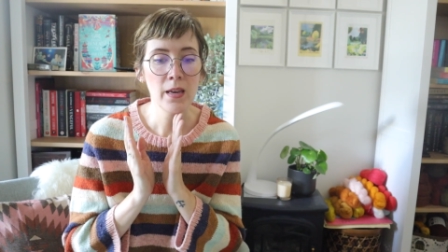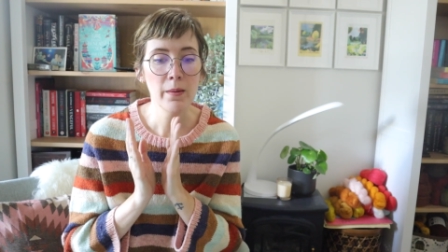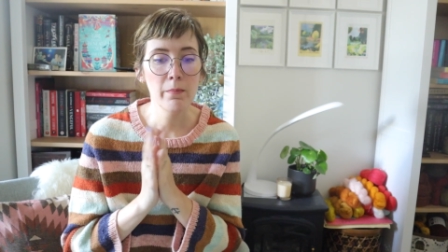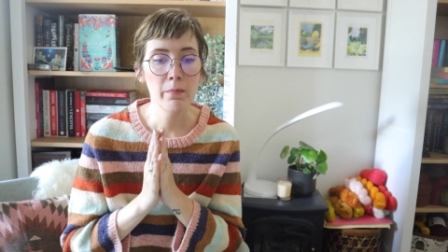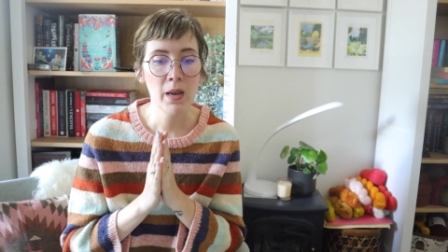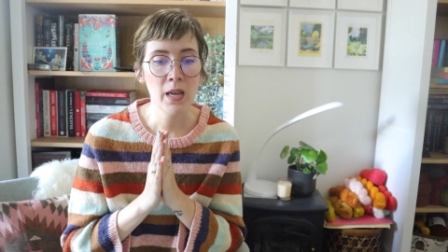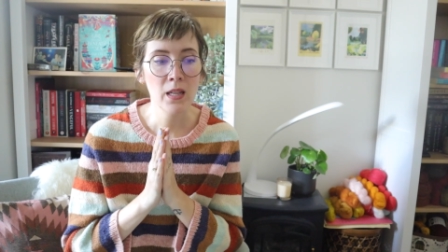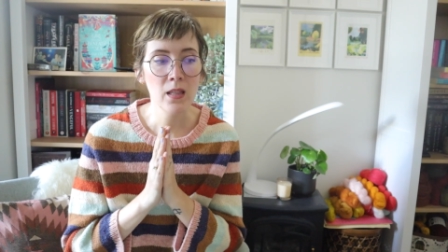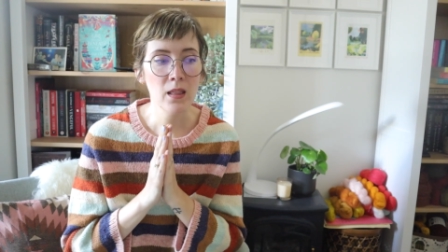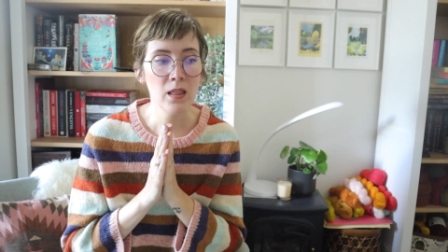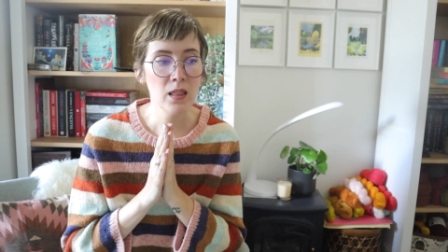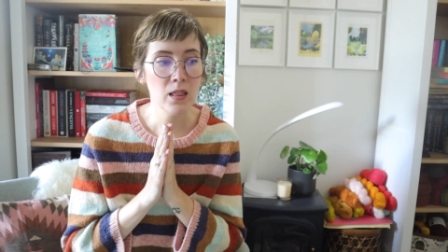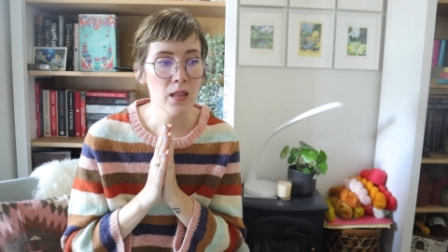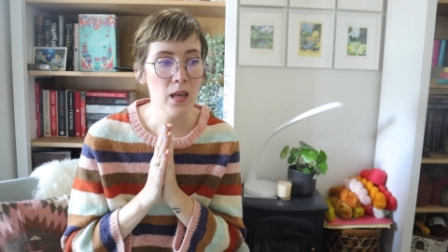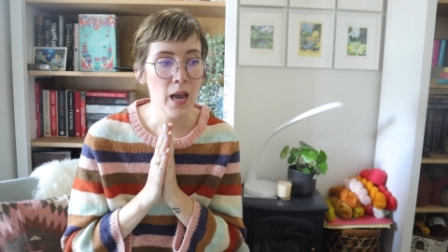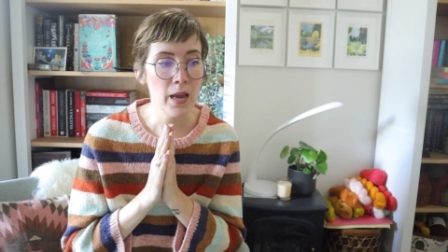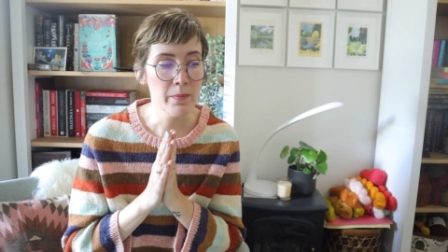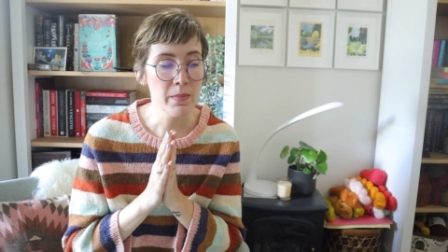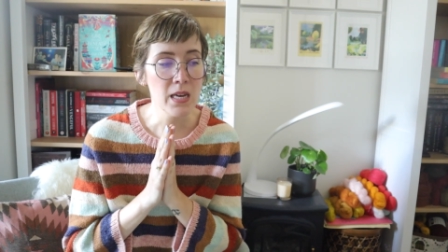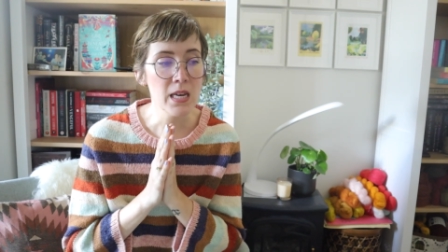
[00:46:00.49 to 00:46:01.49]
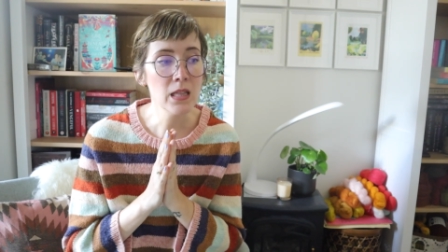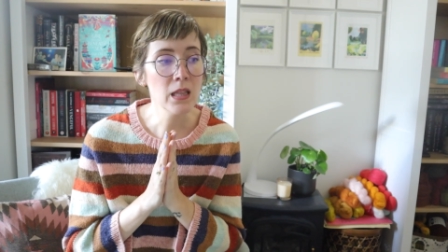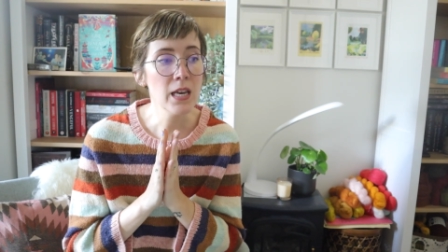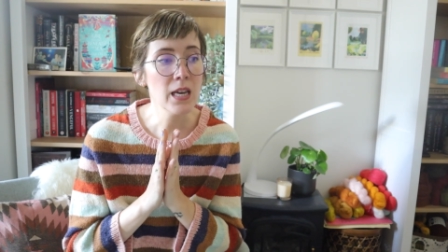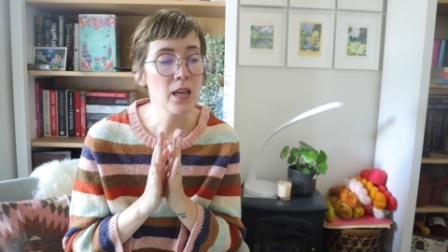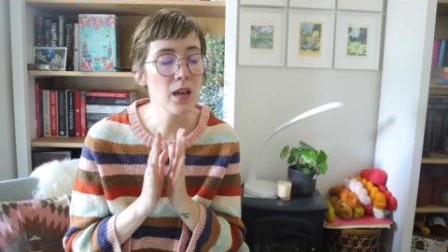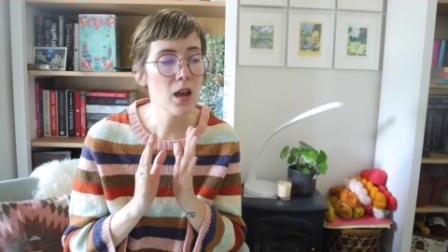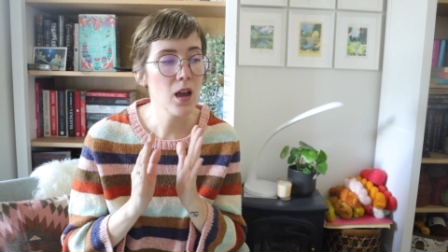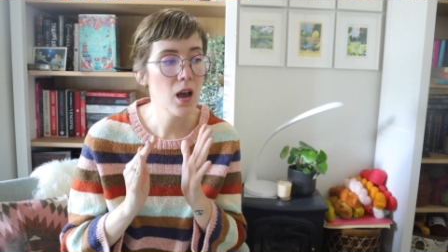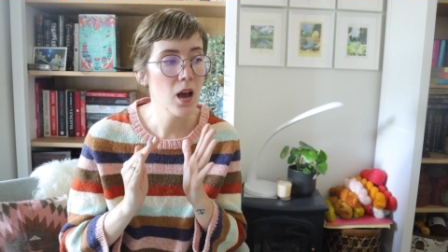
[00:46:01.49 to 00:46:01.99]
I mean
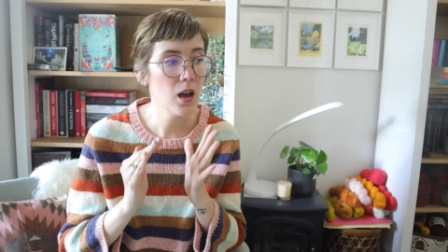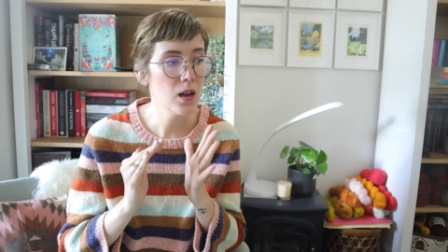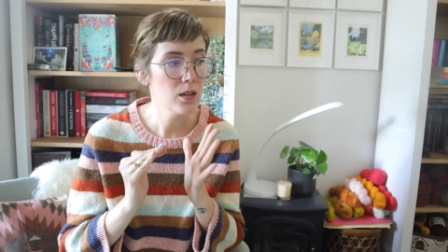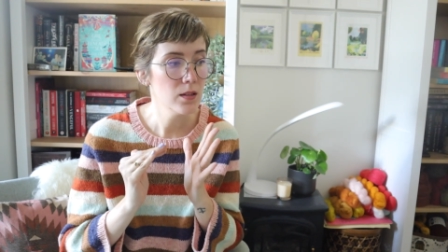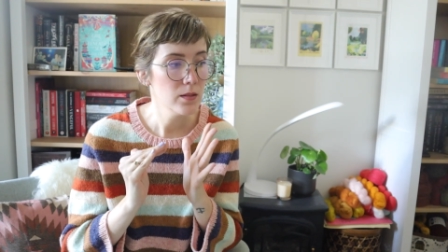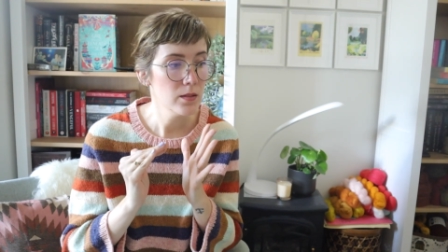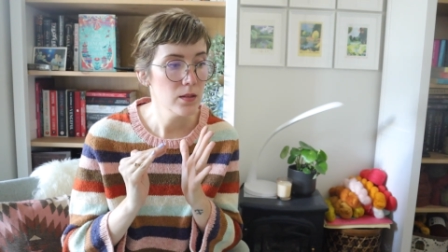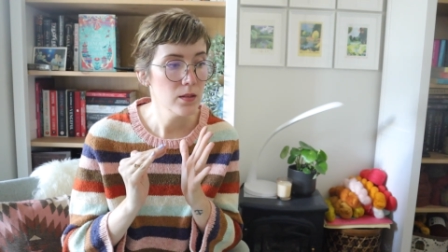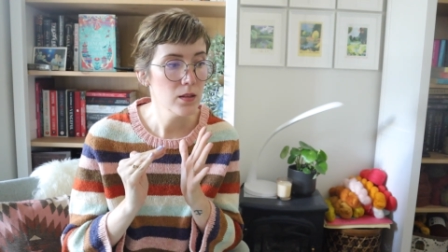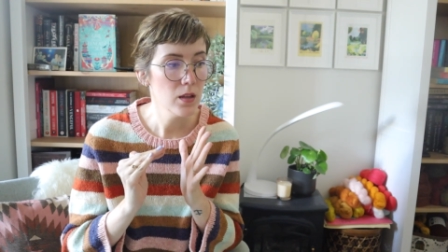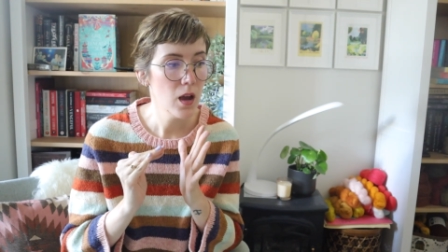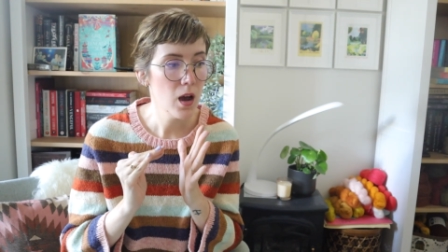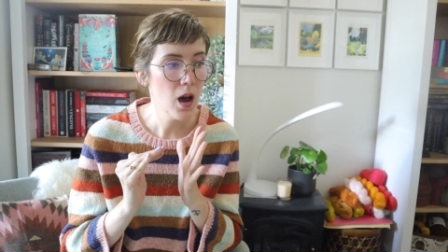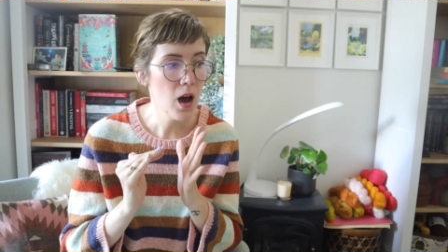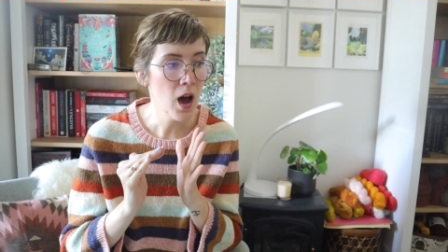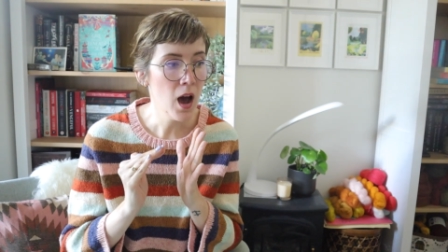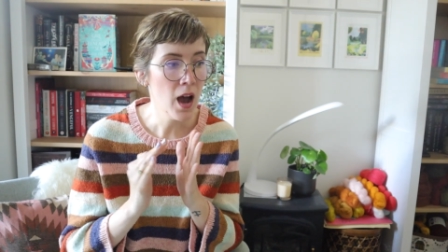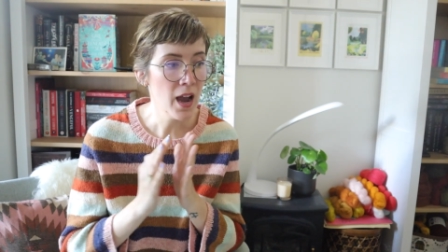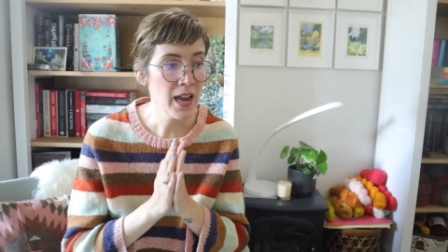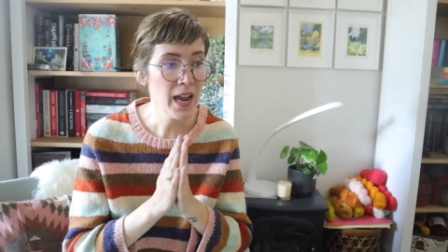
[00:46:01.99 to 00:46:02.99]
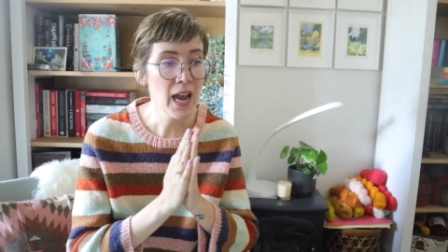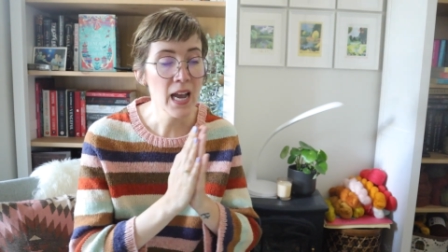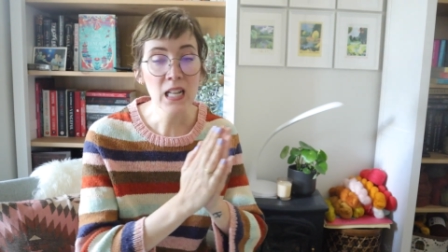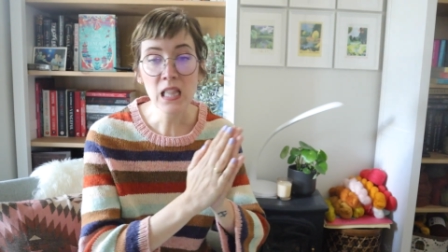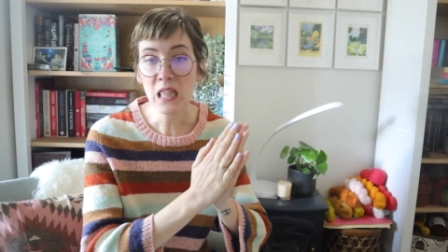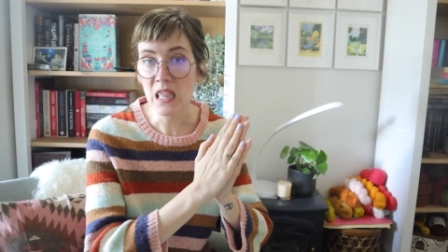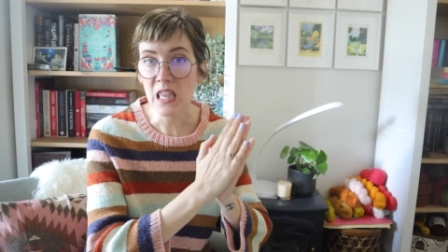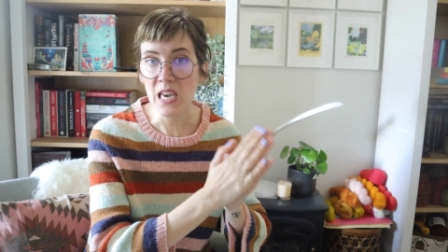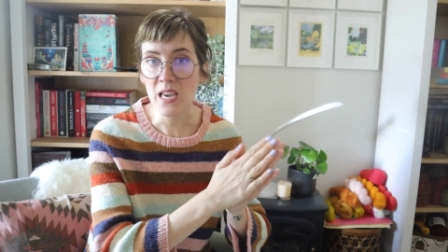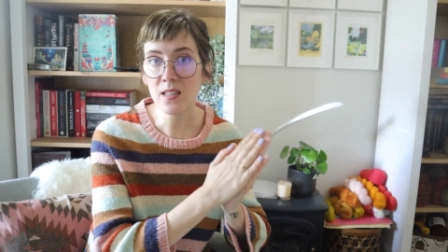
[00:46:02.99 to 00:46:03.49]
like I
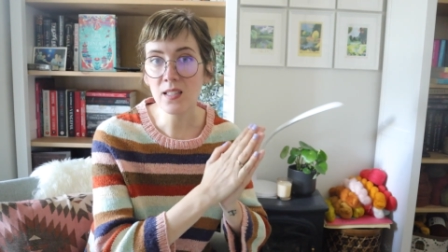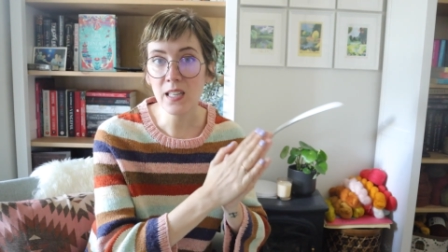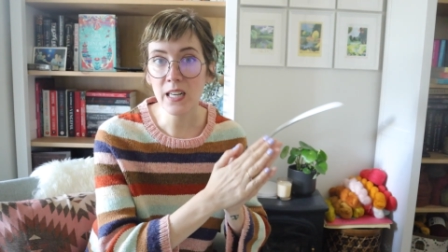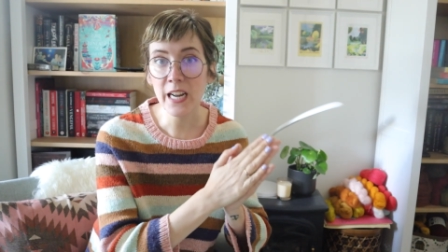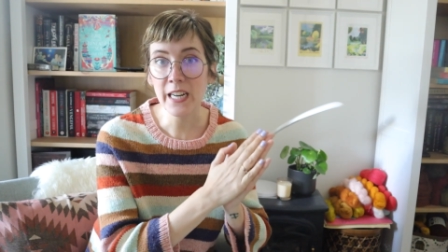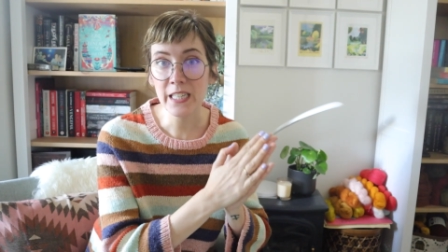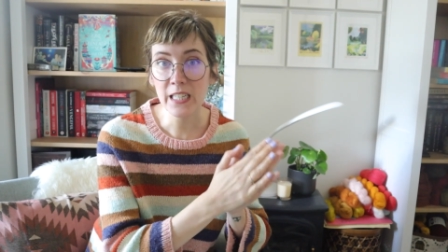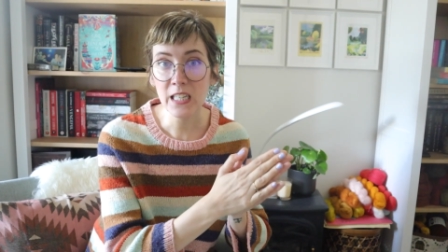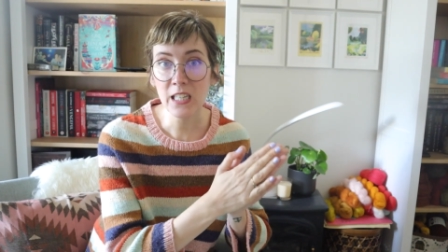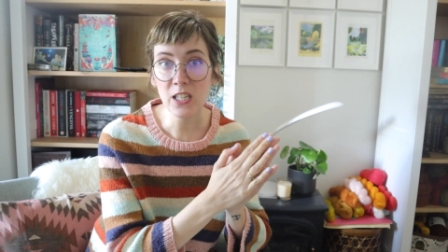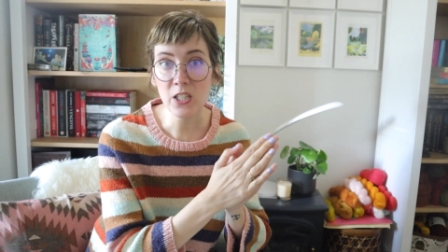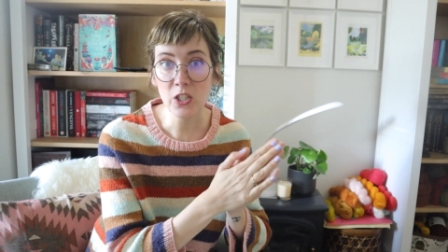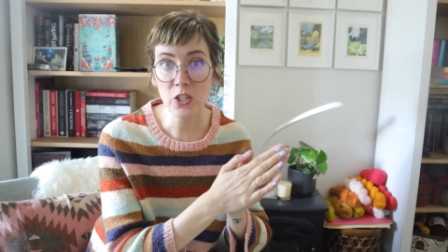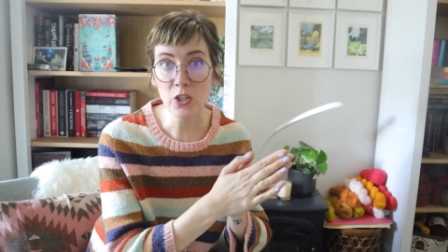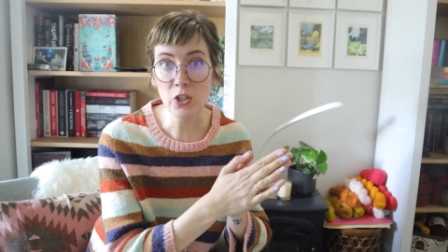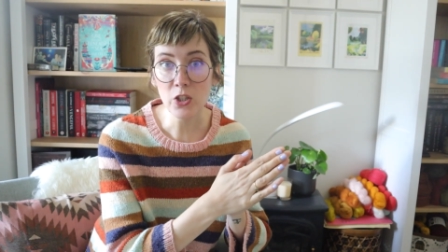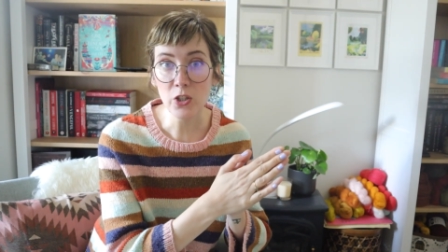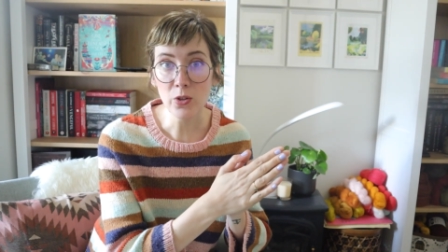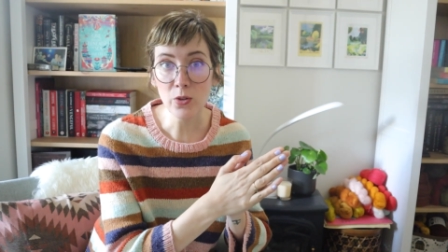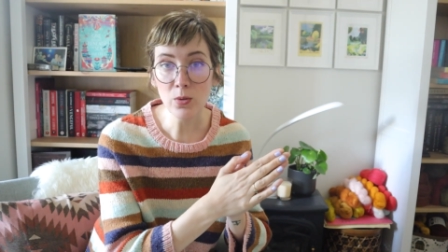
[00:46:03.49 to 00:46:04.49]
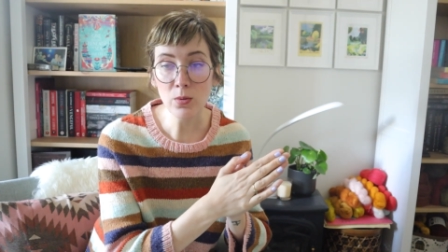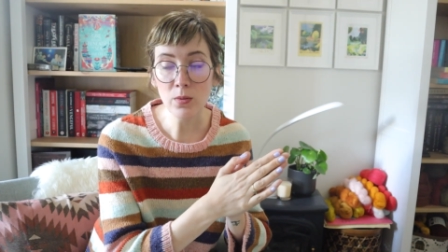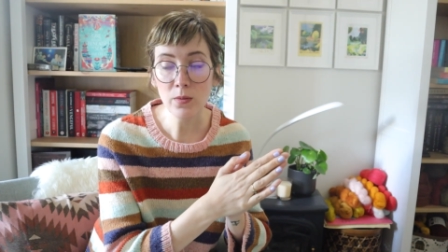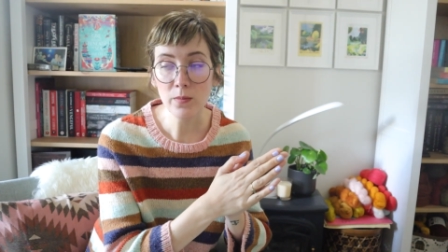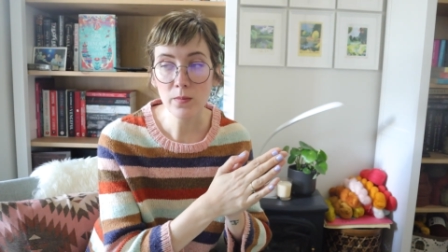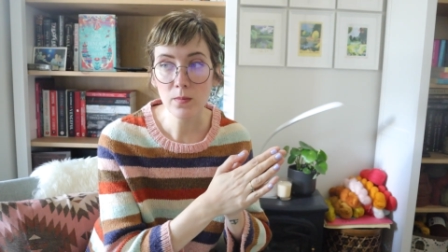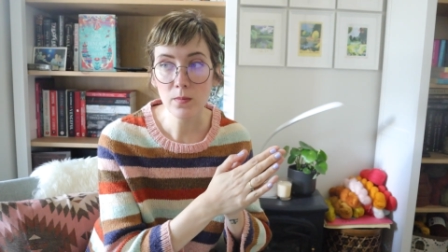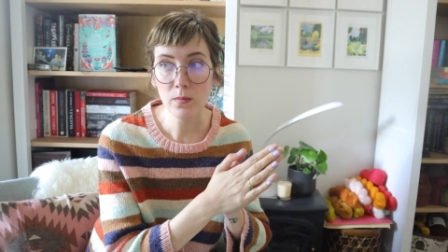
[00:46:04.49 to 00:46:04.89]
had things that I needed to do